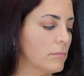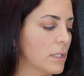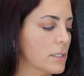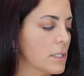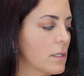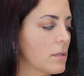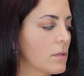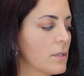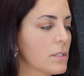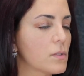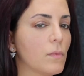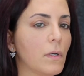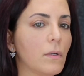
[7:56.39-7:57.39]
It's either
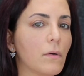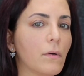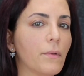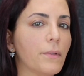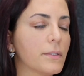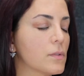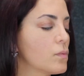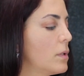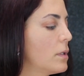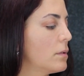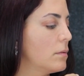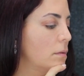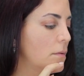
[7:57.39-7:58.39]
this one or this one.